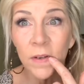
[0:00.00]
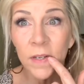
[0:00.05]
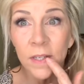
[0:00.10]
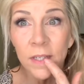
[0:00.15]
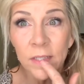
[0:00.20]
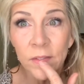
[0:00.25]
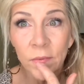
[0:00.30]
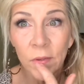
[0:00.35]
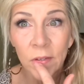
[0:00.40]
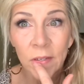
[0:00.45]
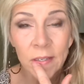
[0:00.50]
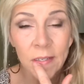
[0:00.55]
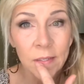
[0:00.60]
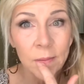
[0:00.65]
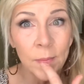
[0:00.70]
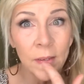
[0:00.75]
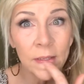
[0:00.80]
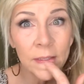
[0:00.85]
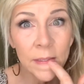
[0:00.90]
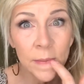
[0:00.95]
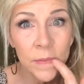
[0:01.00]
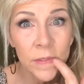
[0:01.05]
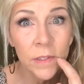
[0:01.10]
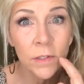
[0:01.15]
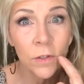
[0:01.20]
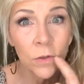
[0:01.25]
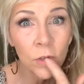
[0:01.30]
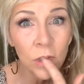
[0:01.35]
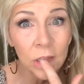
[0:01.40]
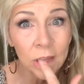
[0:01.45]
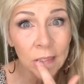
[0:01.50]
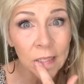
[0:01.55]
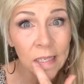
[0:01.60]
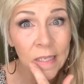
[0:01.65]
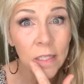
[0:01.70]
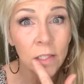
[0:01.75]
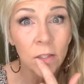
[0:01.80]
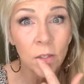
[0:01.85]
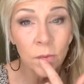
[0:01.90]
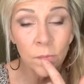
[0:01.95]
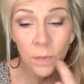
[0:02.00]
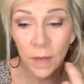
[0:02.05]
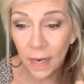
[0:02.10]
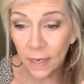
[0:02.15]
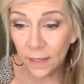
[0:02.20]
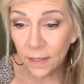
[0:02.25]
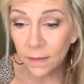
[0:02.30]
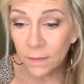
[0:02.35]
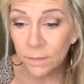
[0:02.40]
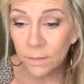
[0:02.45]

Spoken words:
exfoliated my lips and they're clean and they're ready,